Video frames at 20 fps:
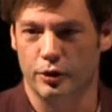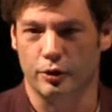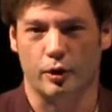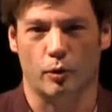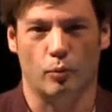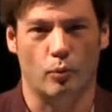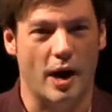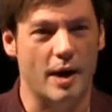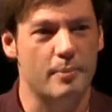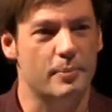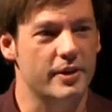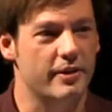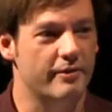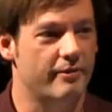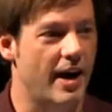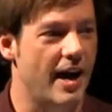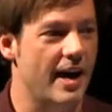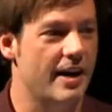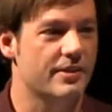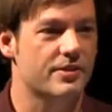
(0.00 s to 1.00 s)
You can wipe a
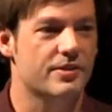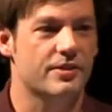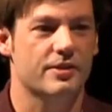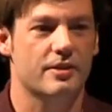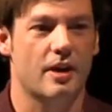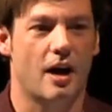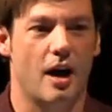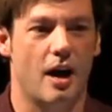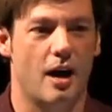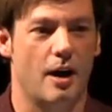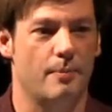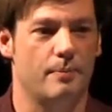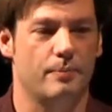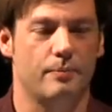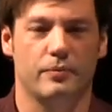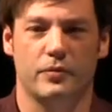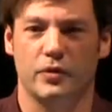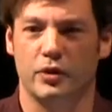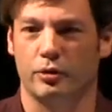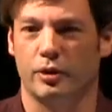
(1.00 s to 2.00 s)
device,
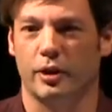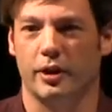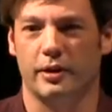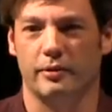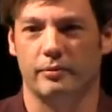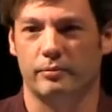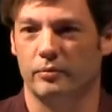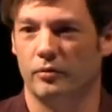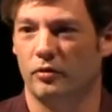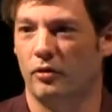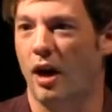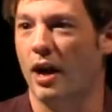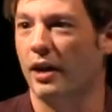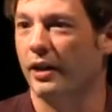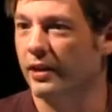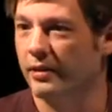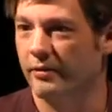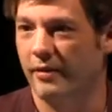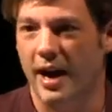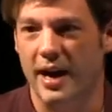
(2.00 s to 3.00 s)
um, you can
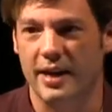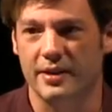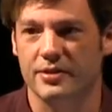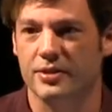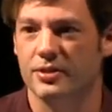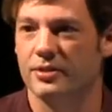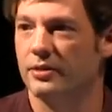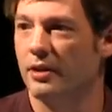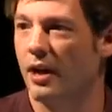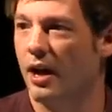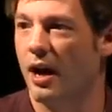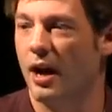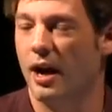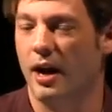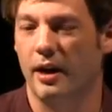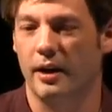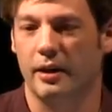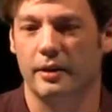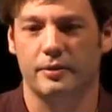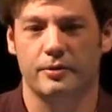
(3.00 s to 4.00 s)
lock a device,
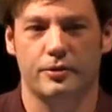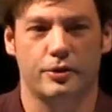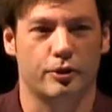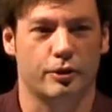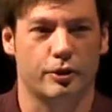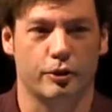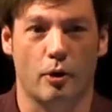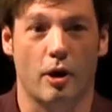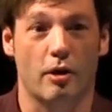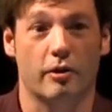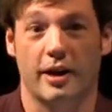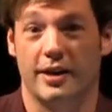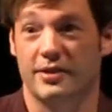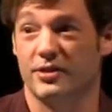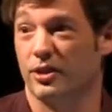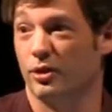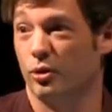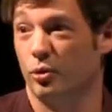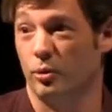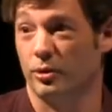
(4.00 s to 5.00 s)
uh, you can do all
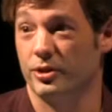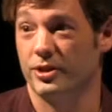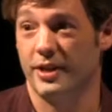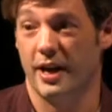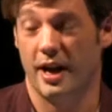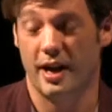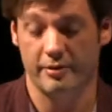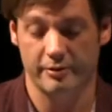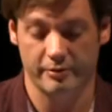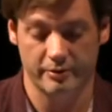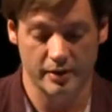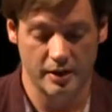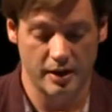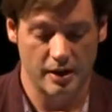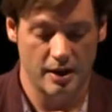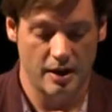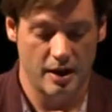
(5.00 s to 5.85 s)
kinds of cool stuff.